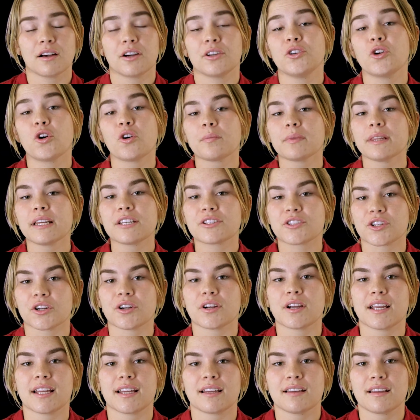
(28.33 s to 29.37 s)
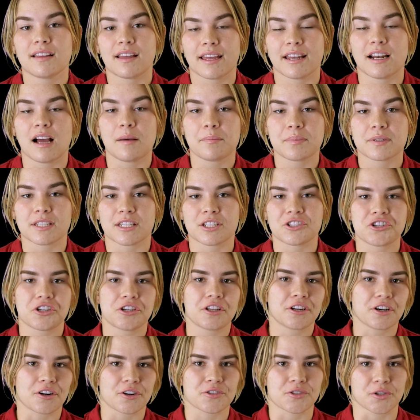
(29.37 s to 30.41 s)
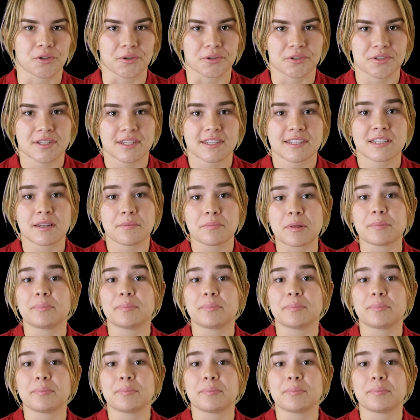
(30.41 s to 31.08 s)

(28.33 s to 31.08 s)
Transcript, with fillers: Normally during an opposition in our solar system,